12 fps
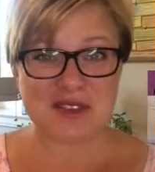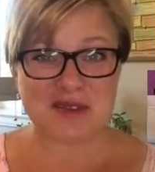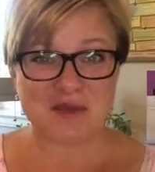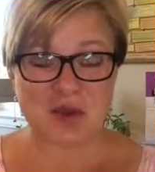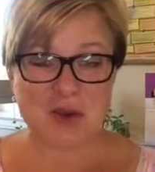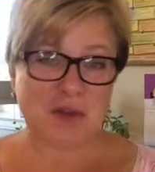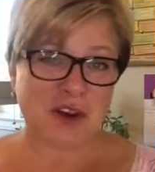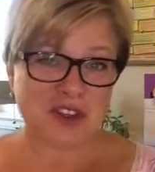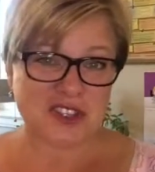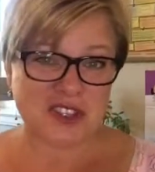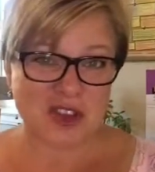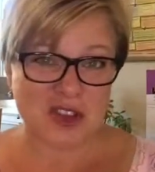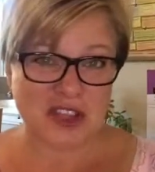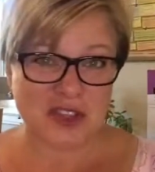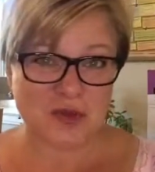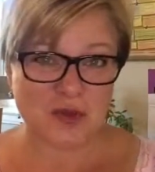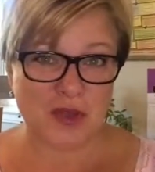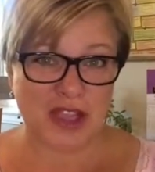more personal,
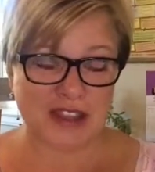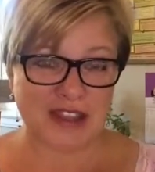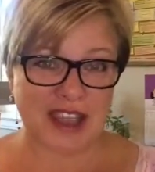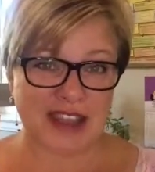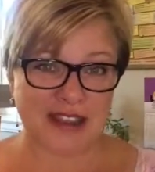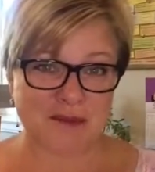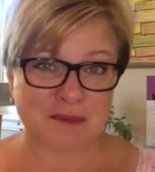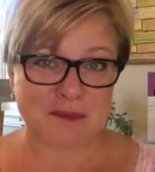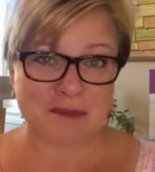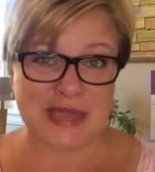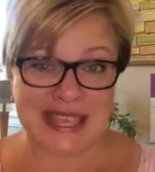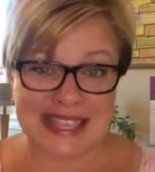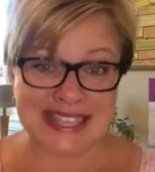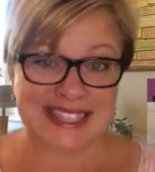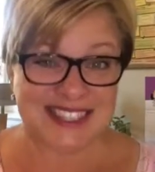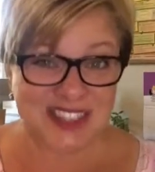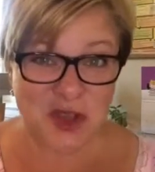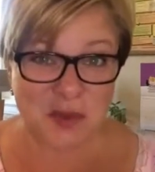and it
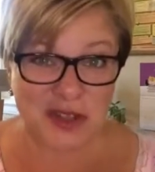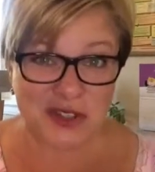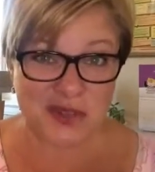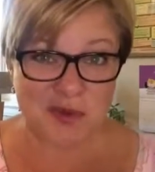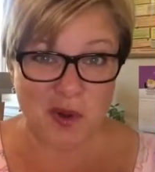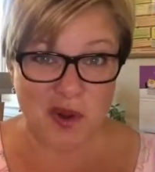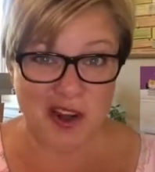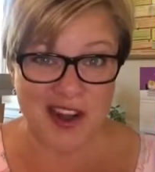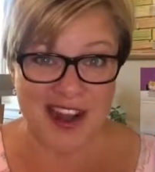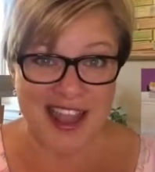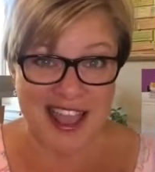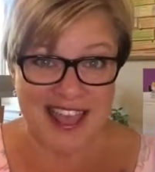means so much more